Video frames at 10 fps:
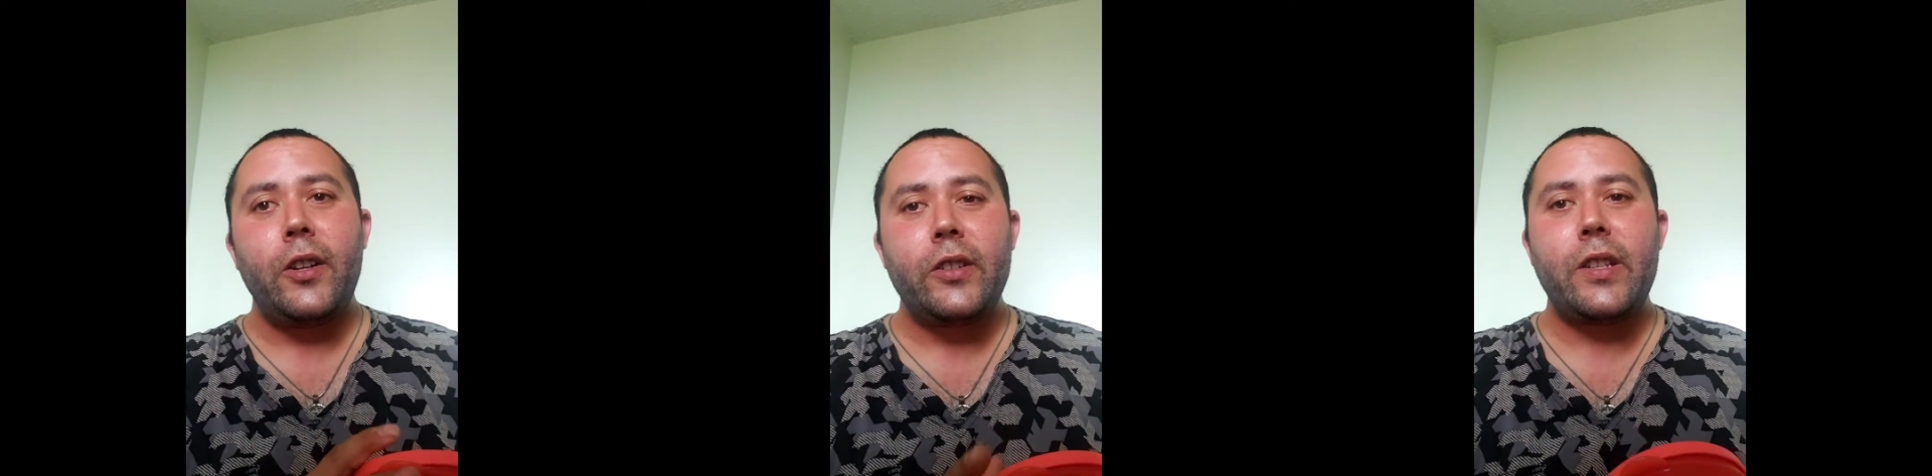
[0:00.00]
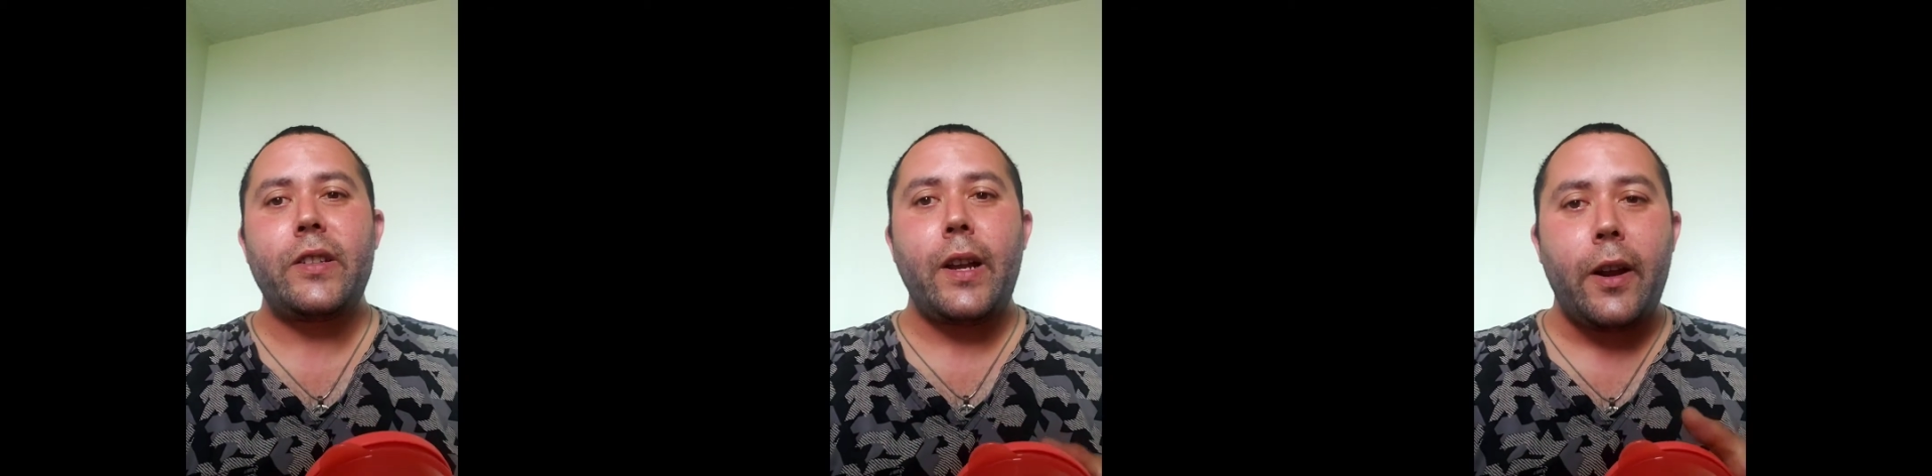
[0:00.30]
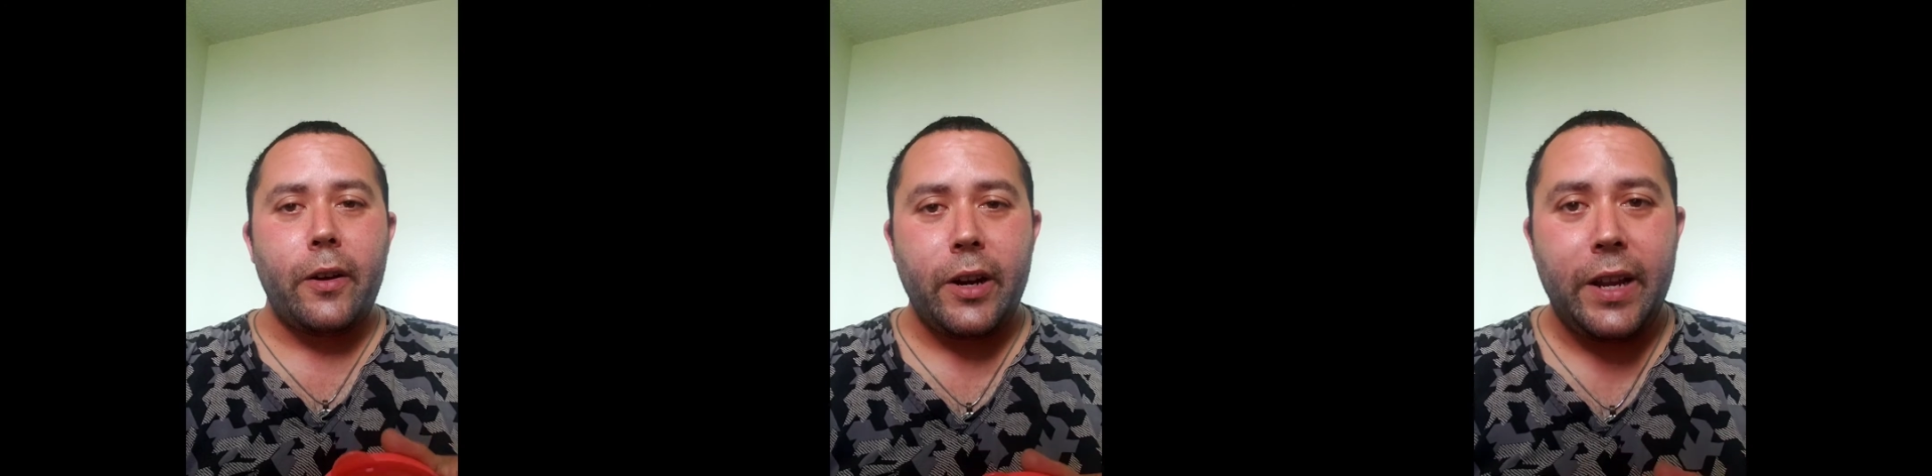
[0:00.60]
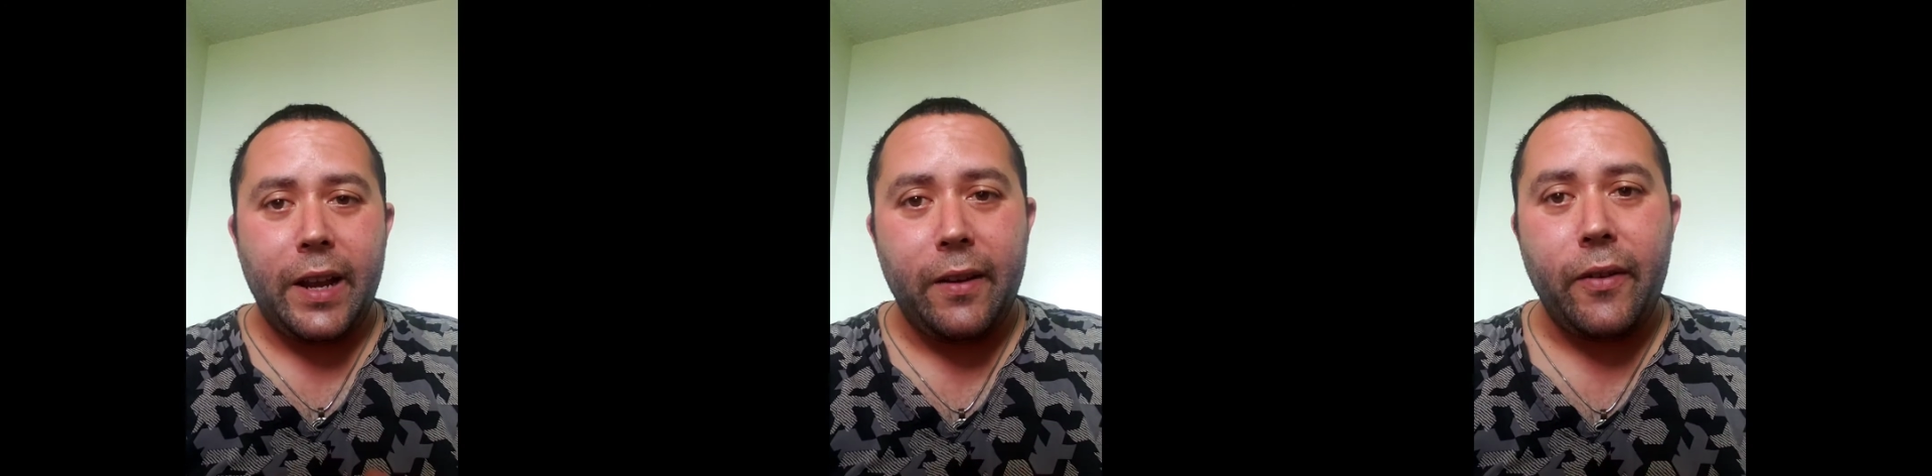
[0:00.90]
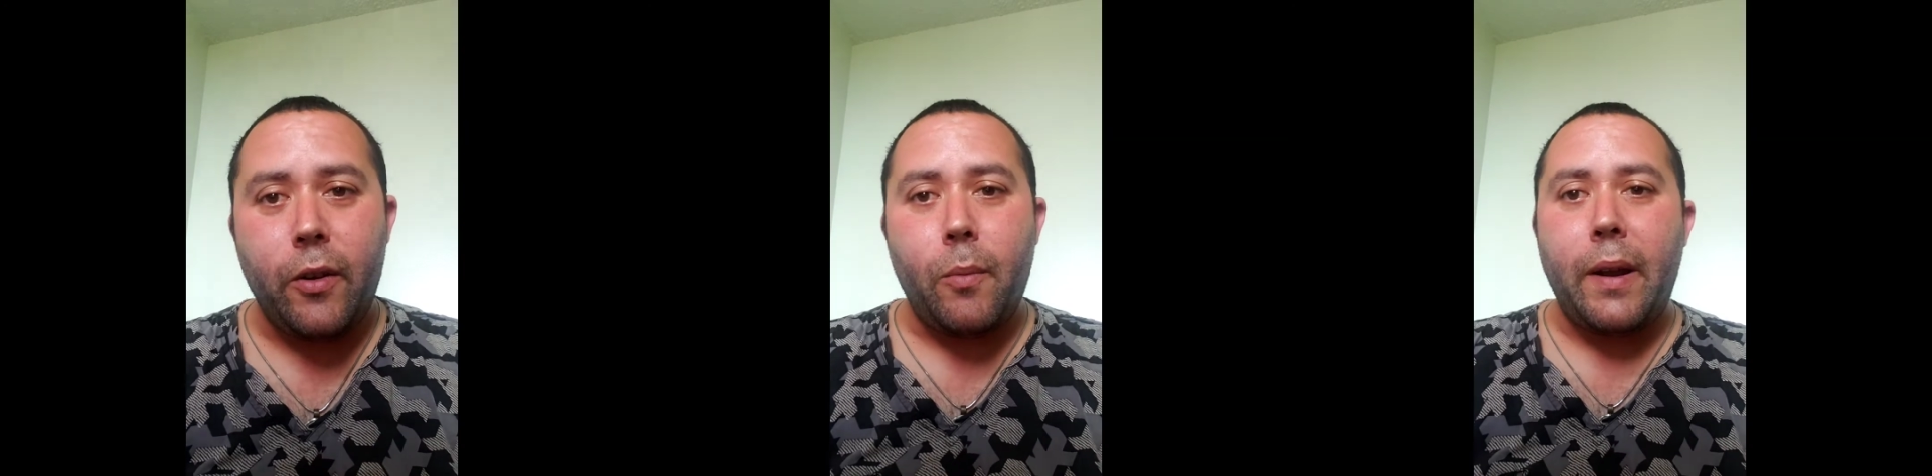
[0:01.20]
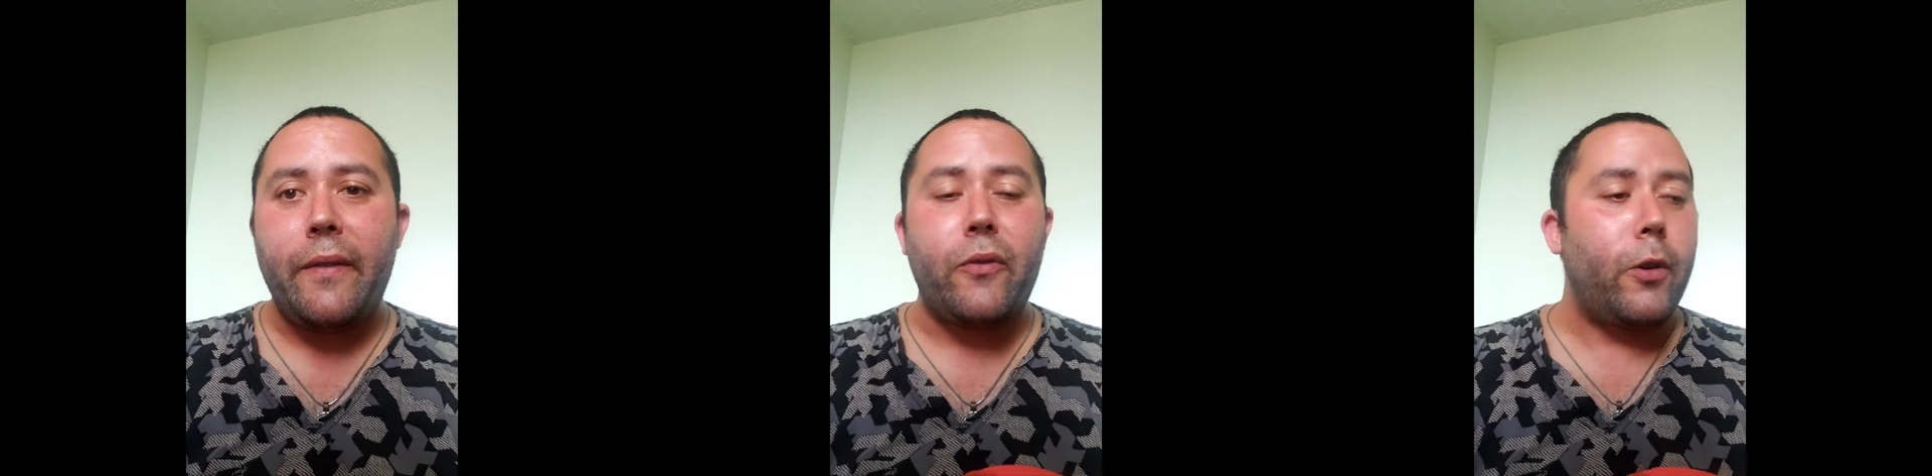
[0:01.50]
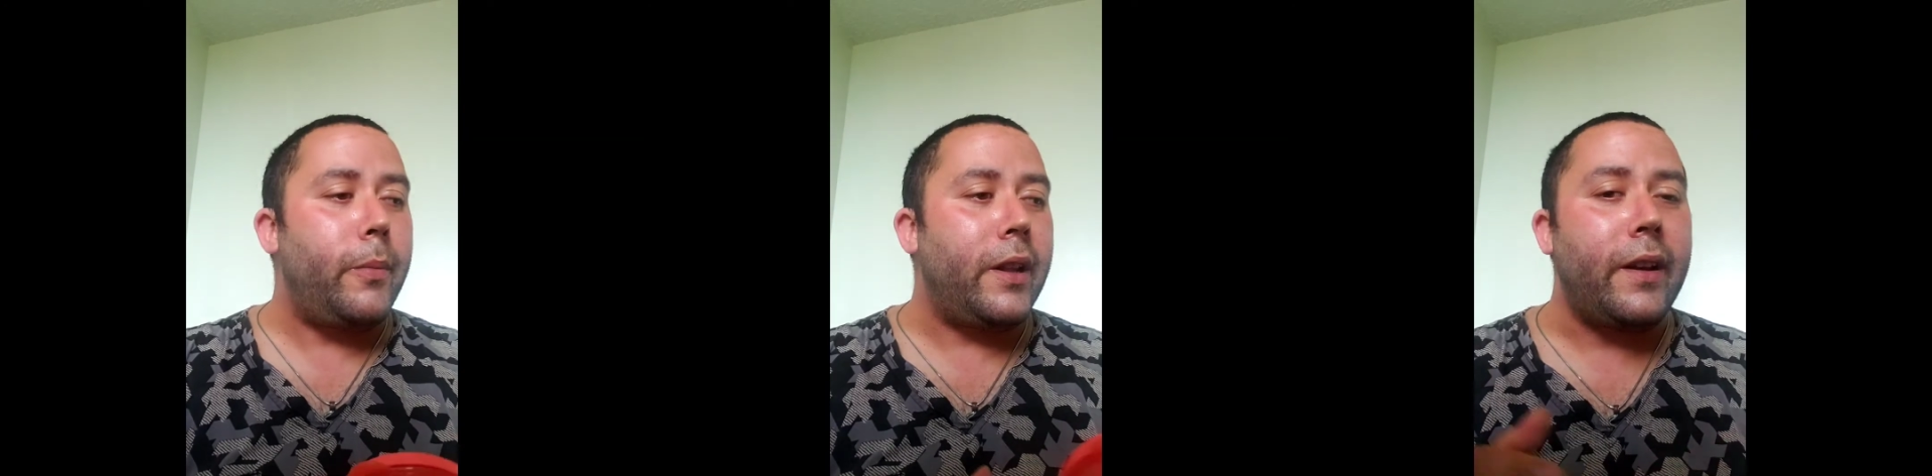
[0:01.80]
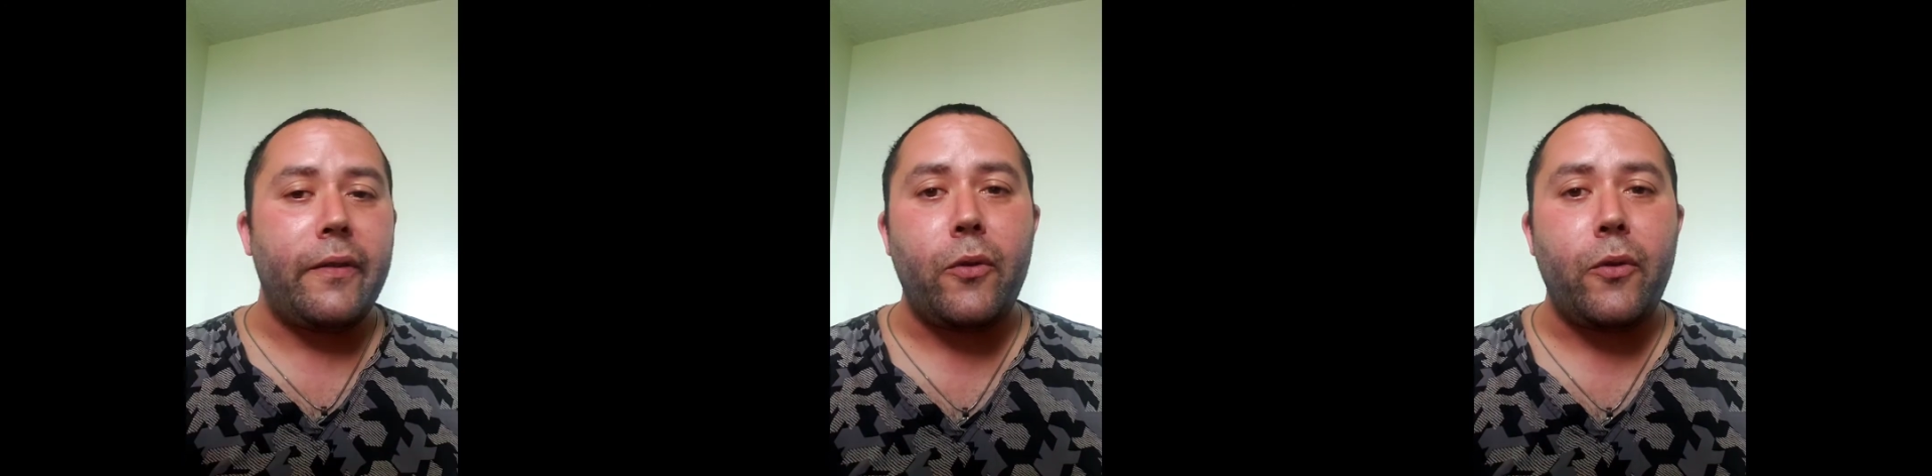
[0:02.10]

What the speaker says: since I already gave out my formula